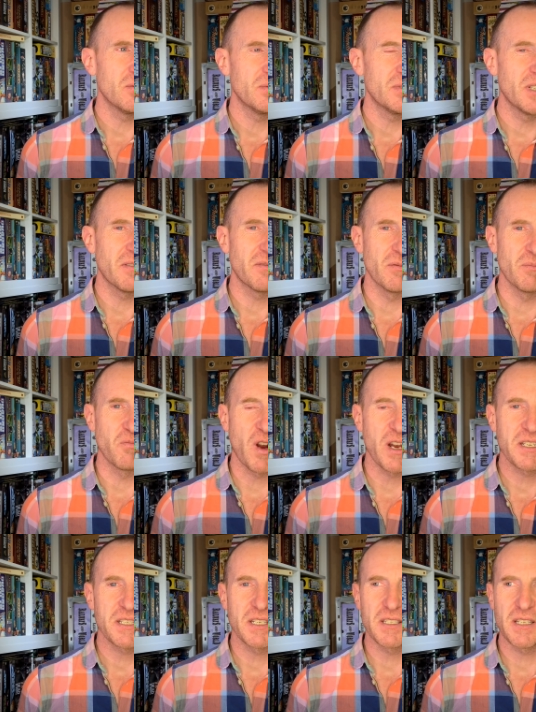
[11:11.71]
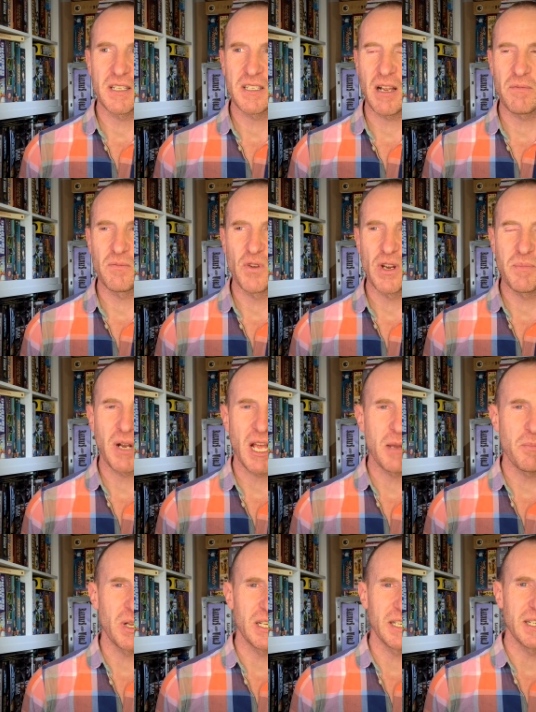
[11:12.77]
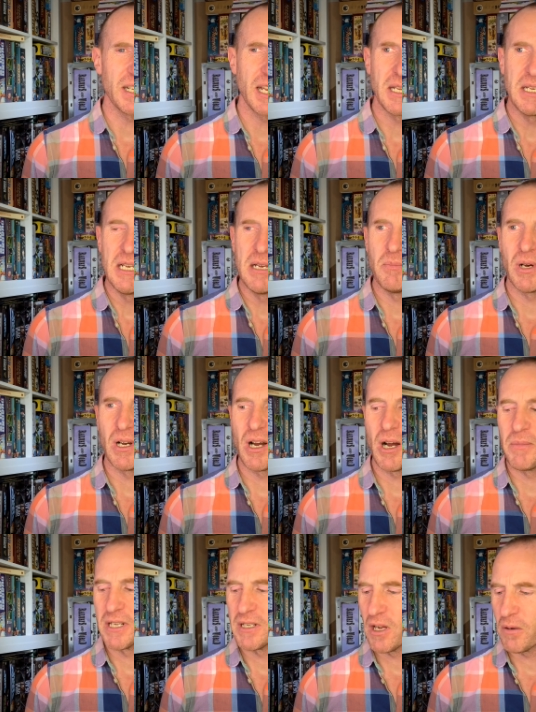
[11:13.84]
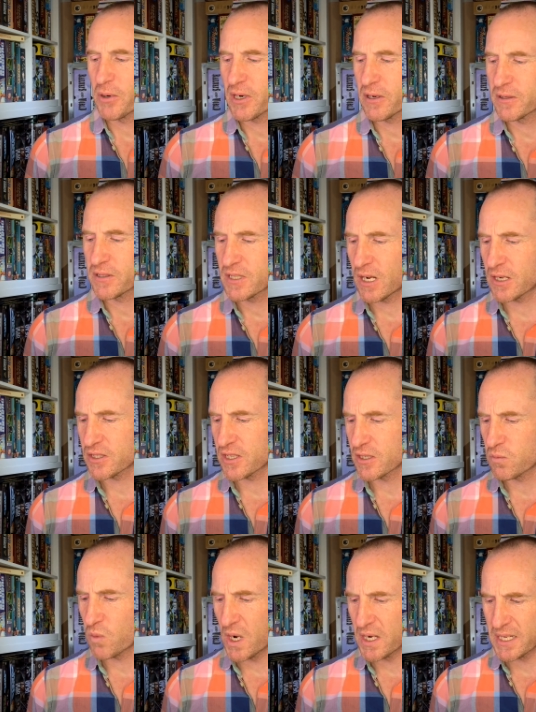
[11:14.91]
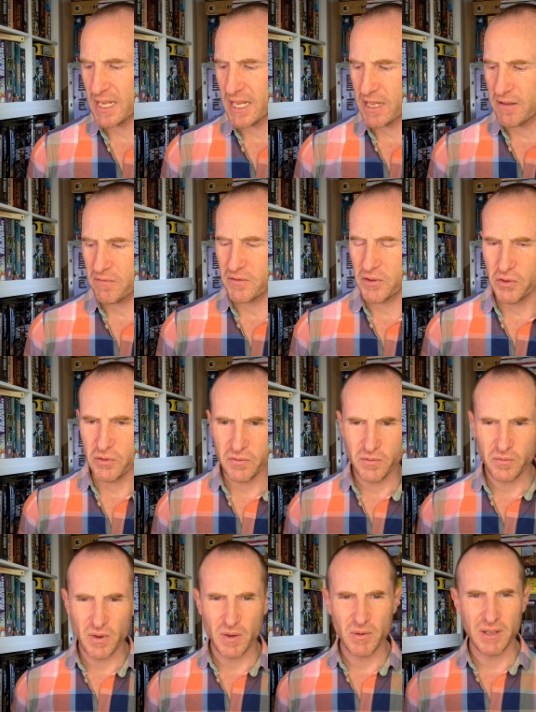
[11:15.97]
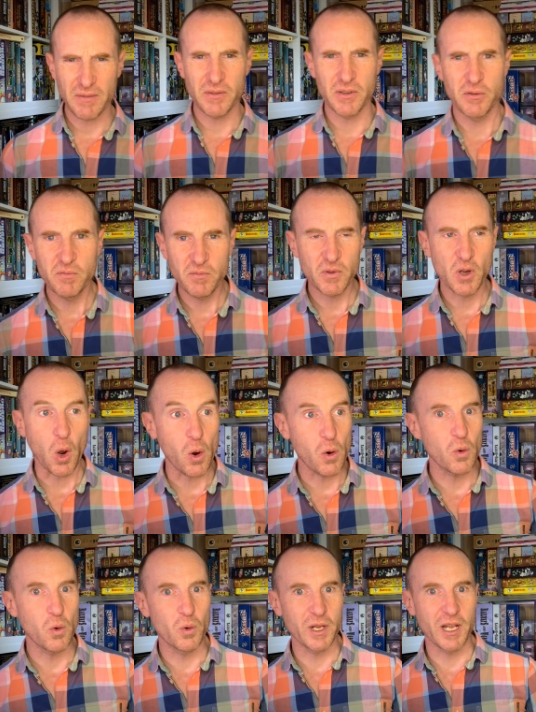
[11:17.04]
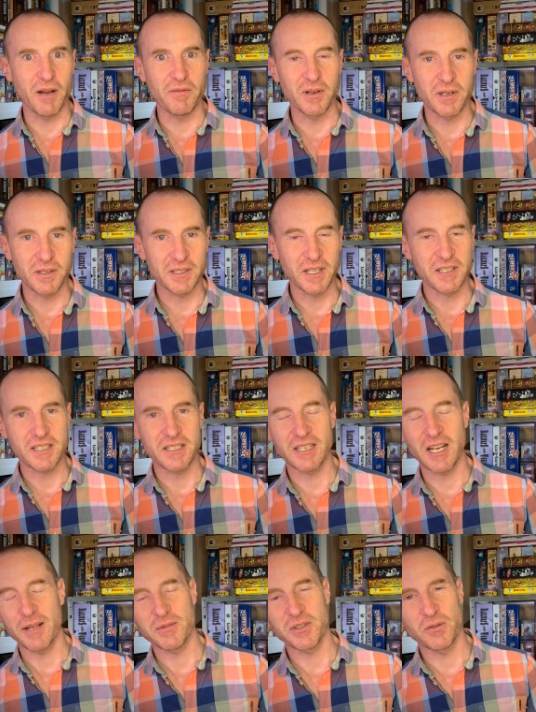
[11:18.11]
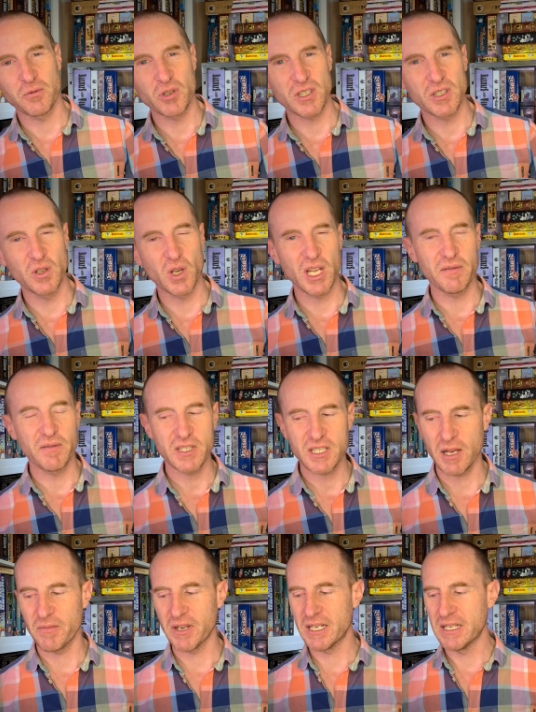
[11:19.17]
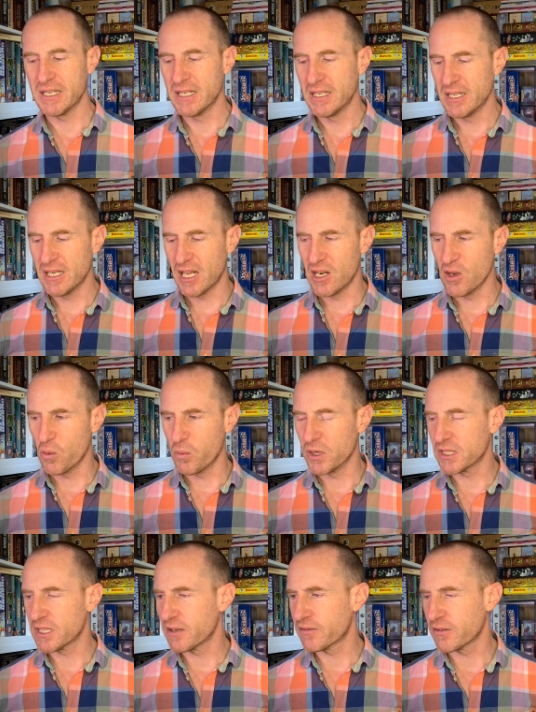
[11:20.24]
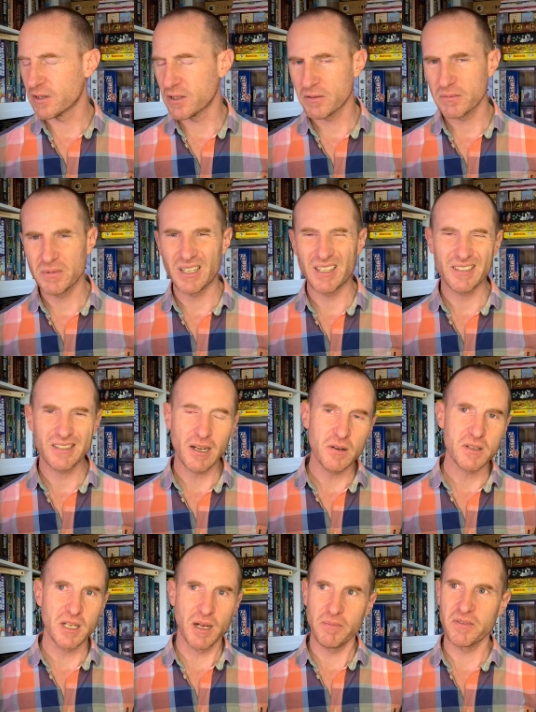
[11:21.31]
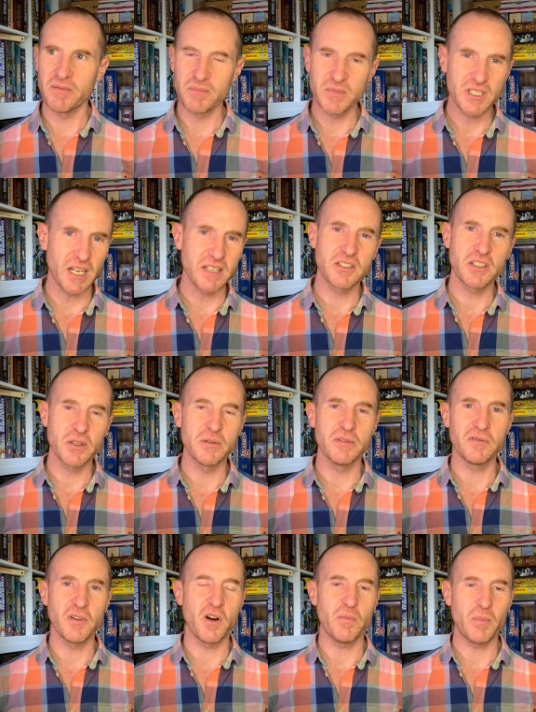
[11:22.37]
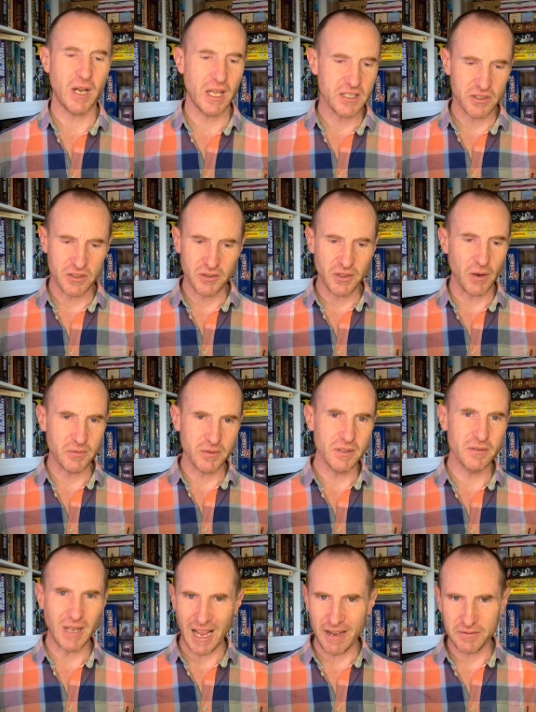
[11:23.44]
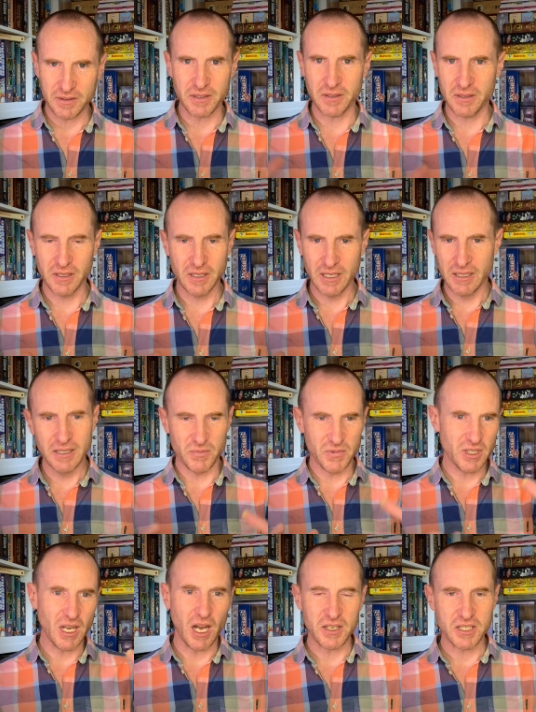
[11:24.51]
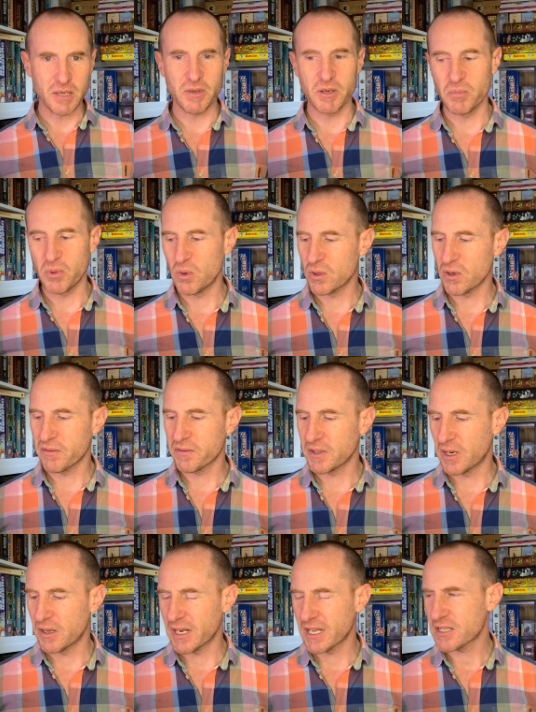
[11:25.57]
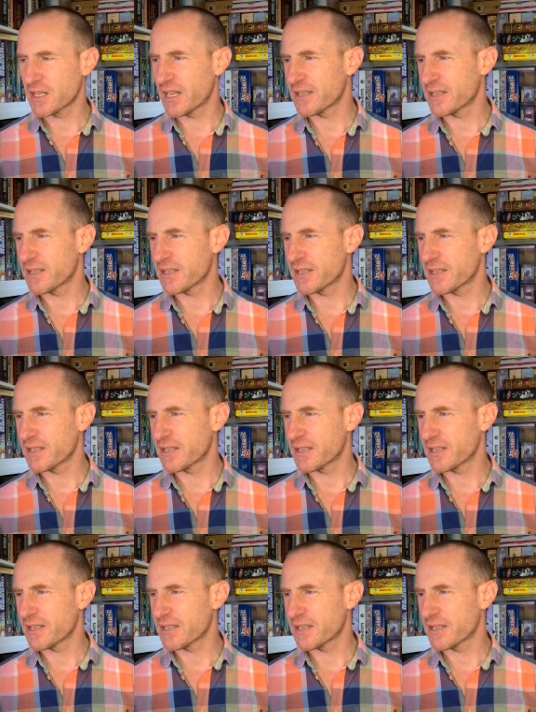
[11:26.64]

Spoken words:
different races, there's that replayability there. But I mean, I would only touch this one if you've got all the other decent games and you're just looking for something a little bit different that goes up from say 2 to 5 players, and you don't have to cut some of the board off. You know, that's